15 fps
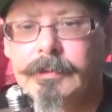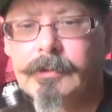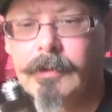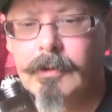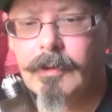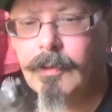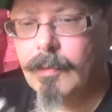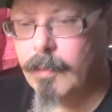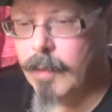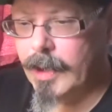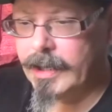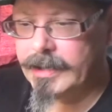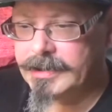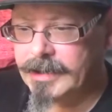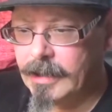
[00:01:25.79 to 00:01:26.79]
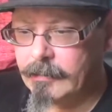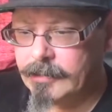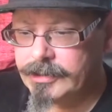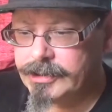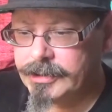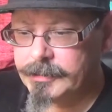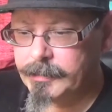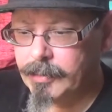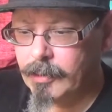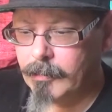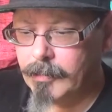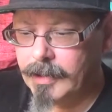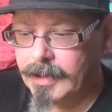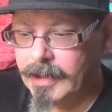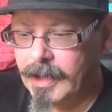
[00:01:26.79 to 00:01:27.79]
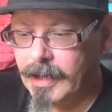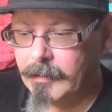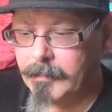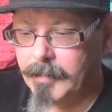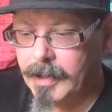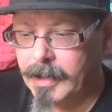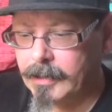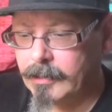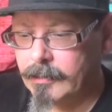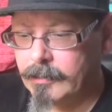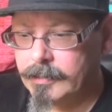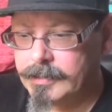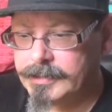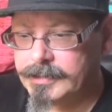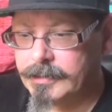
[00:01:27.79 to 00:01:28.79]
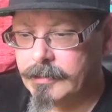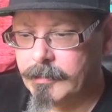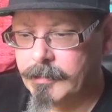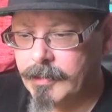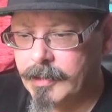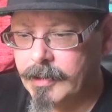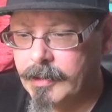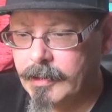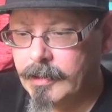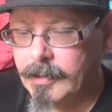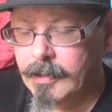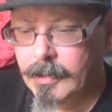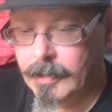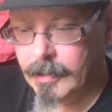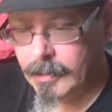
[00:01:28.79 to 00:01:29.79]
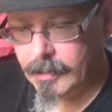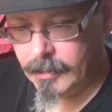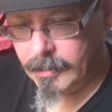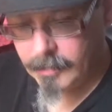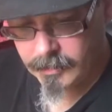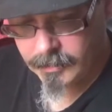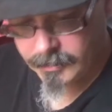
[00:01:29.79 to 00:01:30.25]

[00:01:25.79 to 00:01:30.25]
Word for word: we've got it all whipped up. Let's just pop the cap back on top there. Uh,